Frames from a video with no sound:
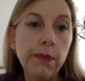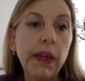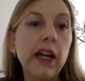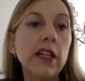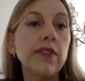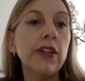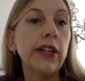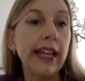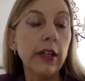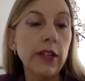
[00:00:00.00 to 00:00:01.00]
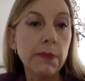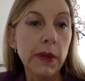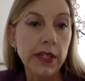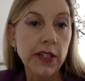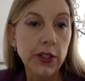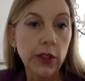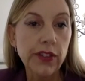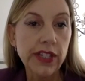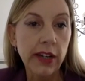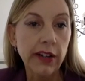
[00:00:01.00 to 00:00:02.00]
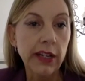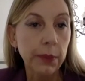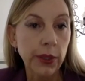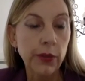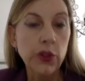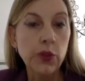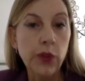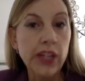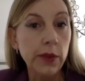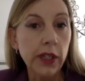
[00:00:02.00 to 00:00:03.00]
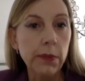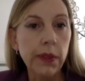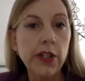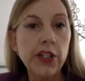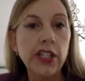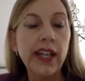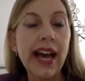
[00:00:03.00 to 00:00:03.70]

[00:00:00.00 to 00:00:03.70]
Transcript: because of their increased body surface area per unit weight when compared to